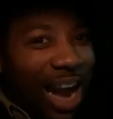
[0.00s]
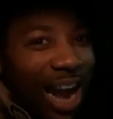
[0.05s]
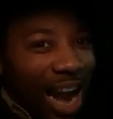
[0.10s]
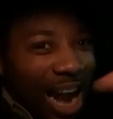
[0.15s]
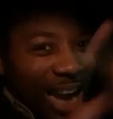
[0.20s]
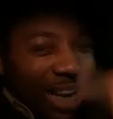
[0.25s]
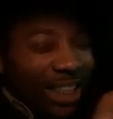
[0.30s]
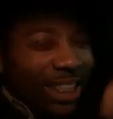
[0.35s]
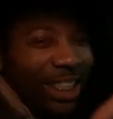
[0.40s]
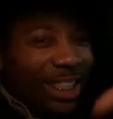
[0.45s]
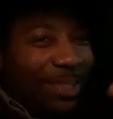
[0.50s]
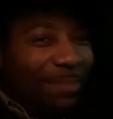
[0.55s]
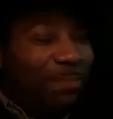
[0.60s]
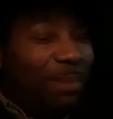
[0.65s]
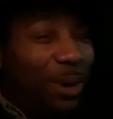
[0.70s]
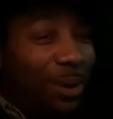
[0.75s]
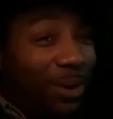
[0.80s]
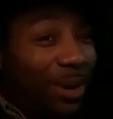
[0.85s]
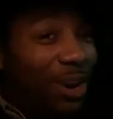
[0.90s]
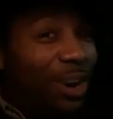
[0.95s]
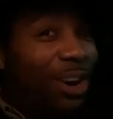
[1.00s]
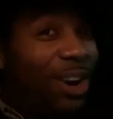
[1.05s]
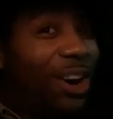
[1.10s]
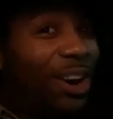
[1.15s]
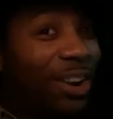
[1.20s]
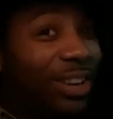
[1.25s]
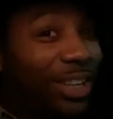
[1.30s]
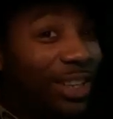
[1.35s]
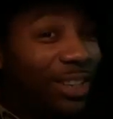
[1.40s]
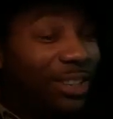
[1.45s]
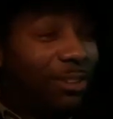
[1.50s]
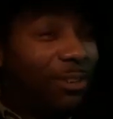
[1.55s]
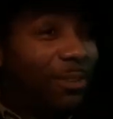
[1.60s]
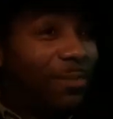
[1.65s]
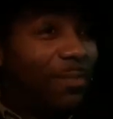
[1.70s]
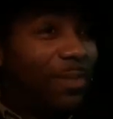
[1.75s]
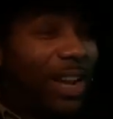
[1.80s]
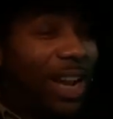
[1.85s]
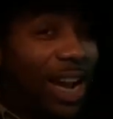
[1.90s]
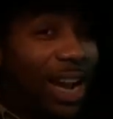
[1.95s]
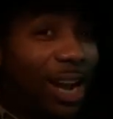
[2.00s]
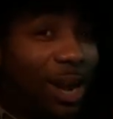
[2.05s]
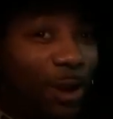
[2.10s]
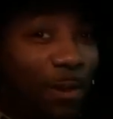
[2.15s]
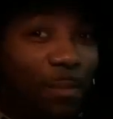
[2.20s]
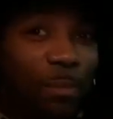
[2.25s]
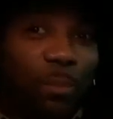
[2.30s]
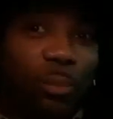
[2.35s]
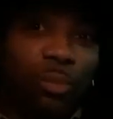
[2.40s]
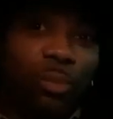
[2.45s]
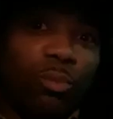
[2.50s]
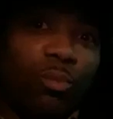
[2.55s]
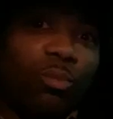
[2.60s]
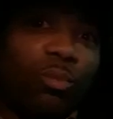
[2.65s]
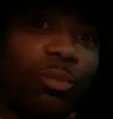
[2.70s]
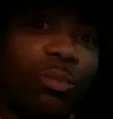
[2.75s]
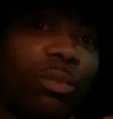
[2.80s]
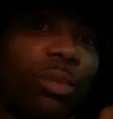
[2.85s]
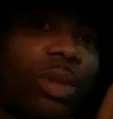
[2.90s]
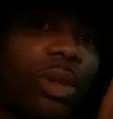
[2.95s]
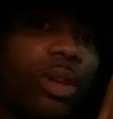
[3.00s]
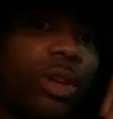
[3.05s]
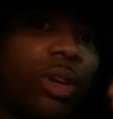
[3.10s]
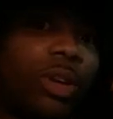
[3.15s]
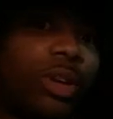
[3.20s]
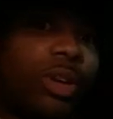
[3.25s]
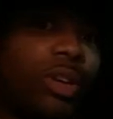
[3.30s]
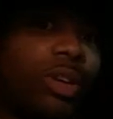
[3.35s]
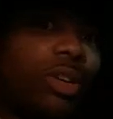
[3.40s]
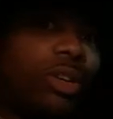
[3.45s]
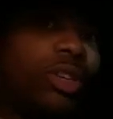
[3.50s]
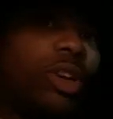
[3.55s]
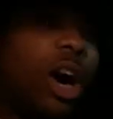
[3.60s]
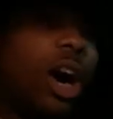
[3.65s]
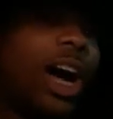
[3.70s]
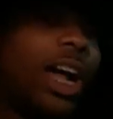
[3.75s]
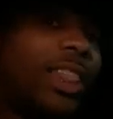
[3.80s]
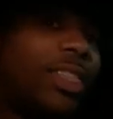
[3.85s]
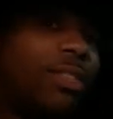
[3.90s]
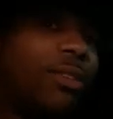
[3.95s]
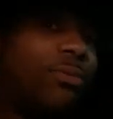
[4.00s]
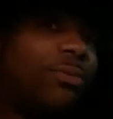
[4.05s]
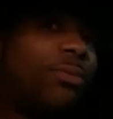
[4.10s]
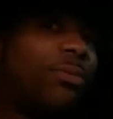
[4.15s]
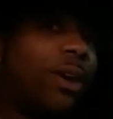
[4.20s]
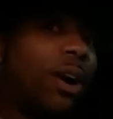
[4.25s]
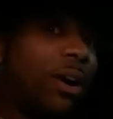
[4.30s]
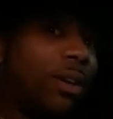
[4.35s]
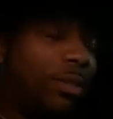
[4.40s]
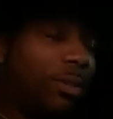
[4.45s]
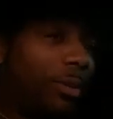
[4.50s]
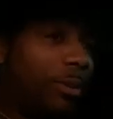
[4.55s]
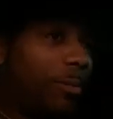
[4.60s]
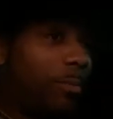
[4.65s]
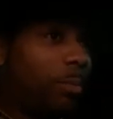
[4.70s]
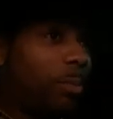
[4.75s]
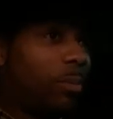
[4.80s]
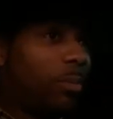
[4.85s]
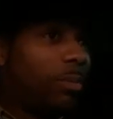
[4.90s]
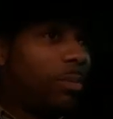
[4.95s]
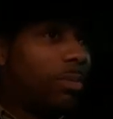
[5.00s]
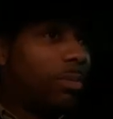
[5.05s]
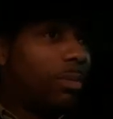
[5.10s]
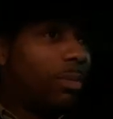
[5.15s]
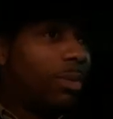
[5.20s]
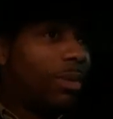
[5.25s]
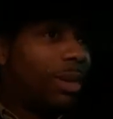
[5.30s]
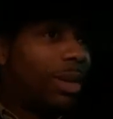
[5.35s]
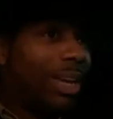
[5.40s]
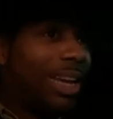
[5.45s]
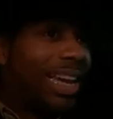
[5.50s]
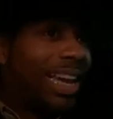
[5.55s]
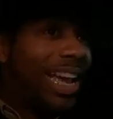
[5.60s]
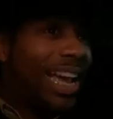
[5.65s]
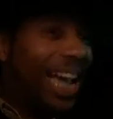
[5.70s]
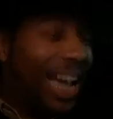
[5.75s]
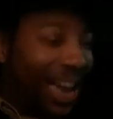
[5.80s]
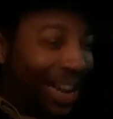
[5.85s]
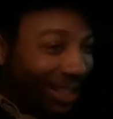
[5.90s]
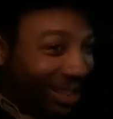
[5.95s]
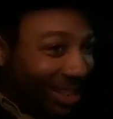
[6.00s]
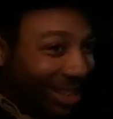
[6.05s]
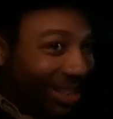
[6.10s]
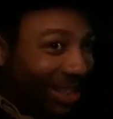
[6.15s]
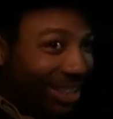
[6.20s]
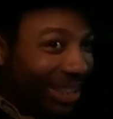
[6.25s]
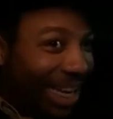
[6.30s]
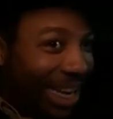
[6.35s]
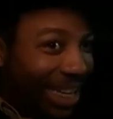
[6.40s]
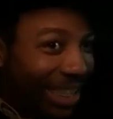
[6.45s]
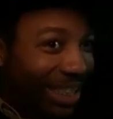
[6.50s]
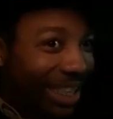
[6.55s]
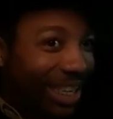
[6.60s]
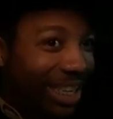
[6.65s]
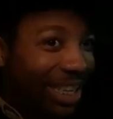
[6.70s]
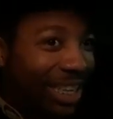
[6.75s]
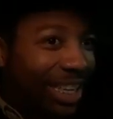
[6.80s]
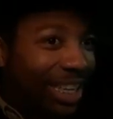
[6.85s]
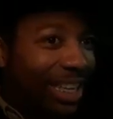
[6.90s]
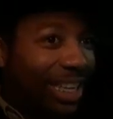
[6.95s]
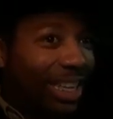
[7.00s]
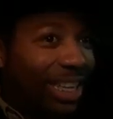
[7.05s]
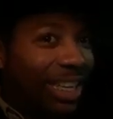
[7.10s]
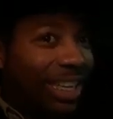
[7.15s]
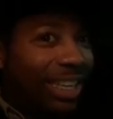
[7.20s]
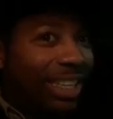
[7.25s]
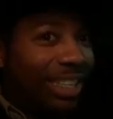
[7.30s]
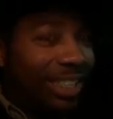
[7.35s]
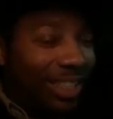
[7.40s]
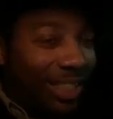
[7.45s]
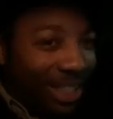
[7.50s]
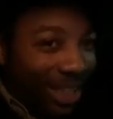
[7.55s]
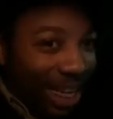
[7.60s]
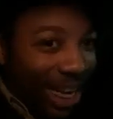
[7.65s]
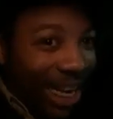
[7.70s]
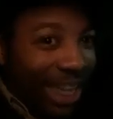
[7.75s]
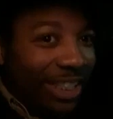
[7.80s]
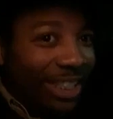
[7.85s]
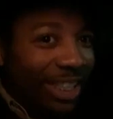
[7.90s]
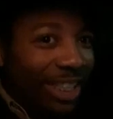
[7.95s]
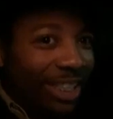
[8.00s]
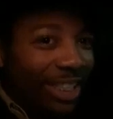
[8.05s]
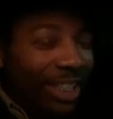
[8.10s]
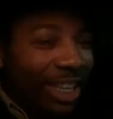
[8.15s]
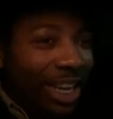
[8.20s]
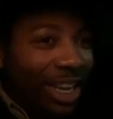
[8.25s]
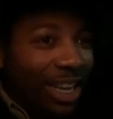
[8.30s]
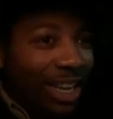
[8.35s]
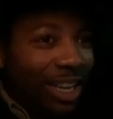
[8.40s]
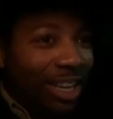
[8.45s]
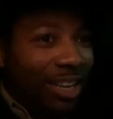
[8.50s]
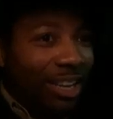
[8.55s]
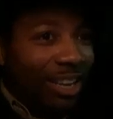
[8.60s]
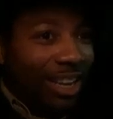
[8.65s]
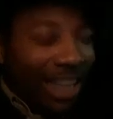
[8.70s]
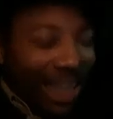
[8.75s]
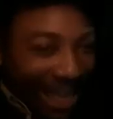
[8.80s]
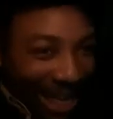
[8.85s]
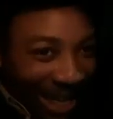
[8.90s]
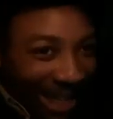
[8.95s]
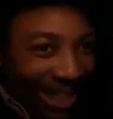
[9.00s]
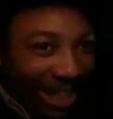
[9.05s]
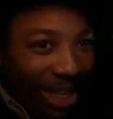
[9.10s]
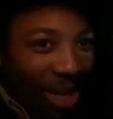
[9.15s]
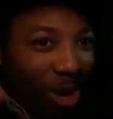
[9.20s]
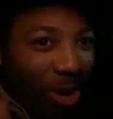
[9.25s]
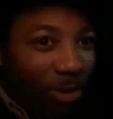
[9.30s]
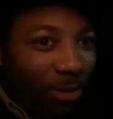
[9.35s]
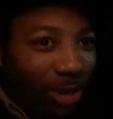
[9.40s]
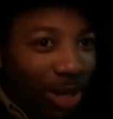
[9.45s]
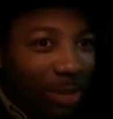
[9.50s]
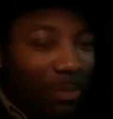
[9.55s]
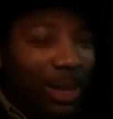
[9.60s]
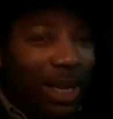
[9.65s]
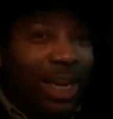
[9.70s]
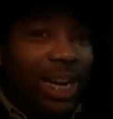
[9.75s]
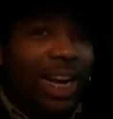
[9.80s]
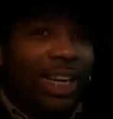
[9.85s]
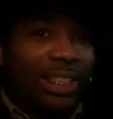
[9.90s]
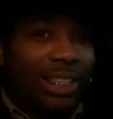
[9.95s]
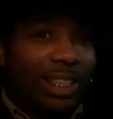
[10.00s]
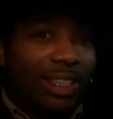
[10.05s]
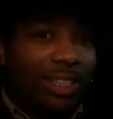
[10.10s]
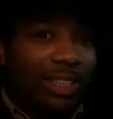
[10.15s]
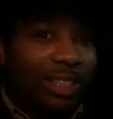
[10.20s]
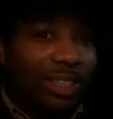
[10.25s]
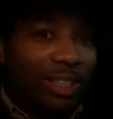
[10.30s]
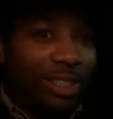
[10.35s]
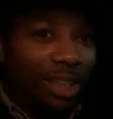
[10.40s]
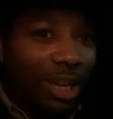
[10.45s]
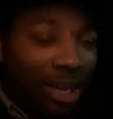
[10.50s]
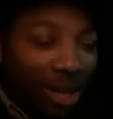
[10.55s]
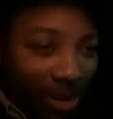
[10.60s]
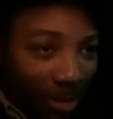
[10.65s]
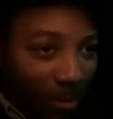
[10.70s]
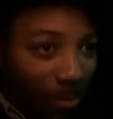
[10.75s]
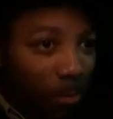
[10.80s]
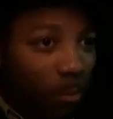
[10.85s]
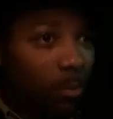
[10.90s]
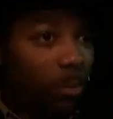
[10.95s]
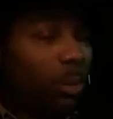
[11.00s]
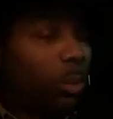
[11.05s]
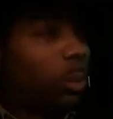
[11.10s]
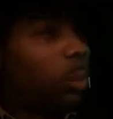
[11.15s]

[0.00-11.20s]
I spoke earlier how God the Father has sent Jesus, his only begotten Son,